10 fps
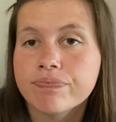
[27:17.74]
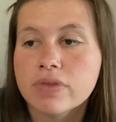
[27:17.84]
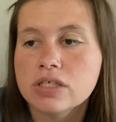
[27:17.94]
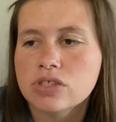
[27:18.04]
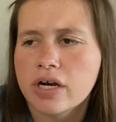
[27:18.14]

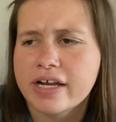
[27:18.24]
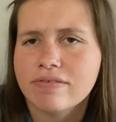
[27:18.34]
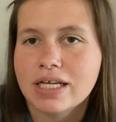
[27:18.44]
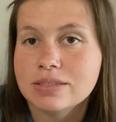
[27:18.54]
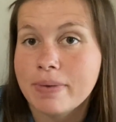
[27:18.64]
Sorry if
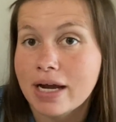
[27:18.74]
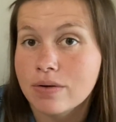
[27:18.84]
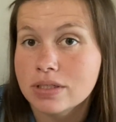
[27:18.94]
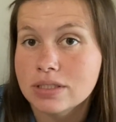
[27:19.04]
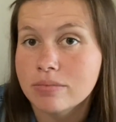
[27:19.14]
that's
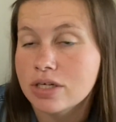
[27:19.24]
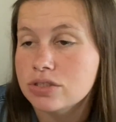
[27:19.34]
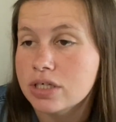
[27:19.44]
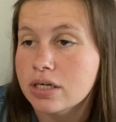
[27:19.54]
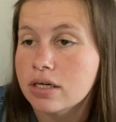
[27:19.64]
backwards, I'm not
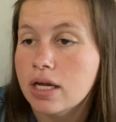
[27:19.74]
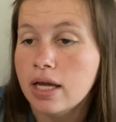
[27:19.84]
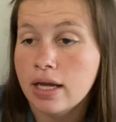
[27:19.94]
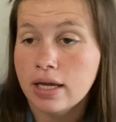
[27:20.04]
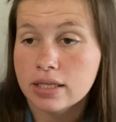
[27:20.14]
sure.
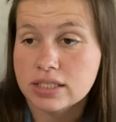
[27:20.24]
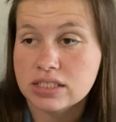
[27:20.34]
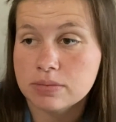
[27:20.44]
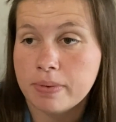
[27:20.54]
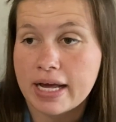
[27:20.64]
This
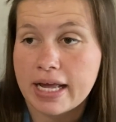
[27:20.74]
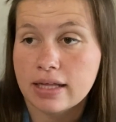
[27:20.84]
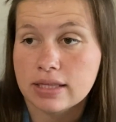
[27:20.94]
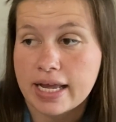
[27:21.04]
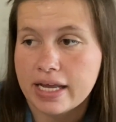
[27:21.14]
is by
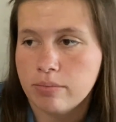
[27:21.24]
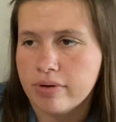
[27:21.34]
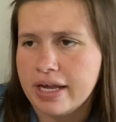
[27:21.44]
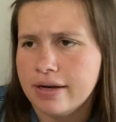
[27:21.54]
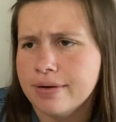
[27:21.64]
Lion
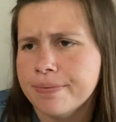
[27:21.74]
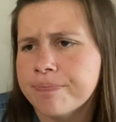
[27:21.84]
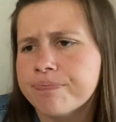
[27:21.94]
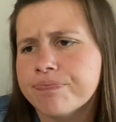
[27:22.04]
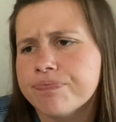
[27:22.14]
Brand.
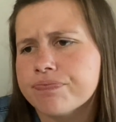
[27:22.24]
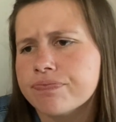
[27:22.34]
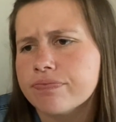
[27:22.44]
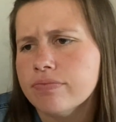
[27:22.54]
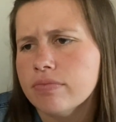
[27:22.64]

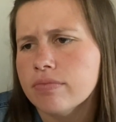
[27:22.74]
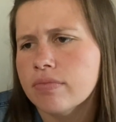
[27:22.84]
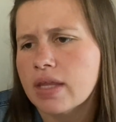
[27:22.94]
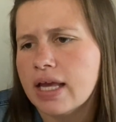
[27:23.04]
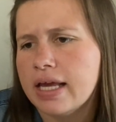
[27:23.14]

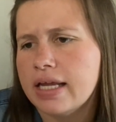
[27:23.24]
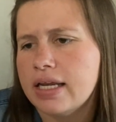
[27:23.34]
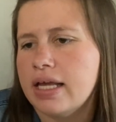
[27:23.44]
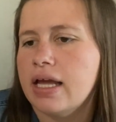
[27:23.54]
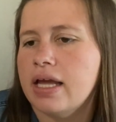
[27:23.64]
It
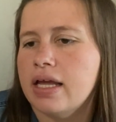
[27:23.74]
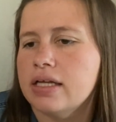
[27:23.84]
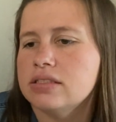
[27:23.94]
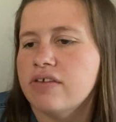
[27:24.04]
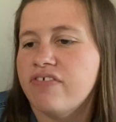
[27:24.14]

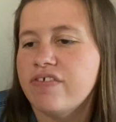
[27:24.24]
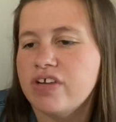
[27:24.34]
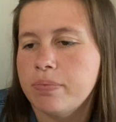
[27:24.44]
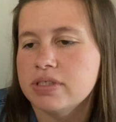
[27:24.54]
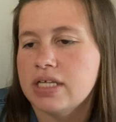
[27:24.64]
is
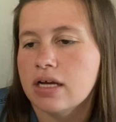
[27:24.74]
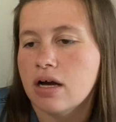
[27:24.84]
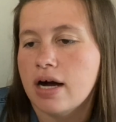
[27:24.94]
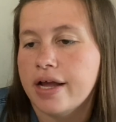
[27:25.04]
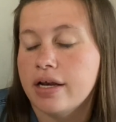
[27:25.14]
50%
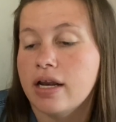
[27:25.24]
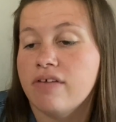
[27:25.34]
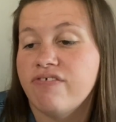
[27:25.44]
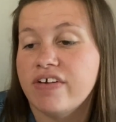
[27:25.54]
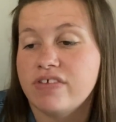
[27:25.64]
cotton
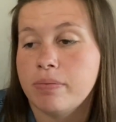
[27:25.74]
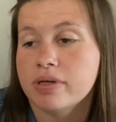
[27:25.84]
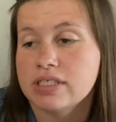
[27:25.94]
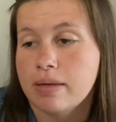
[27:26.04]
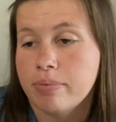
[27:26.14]
and
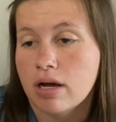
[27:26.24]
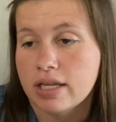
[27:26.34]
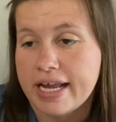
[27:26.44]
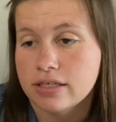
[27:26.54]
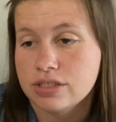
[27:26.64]
50%
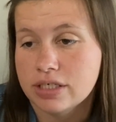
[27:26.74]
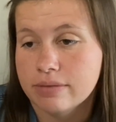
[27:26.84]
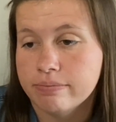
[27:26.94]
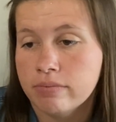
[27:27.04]
polyester.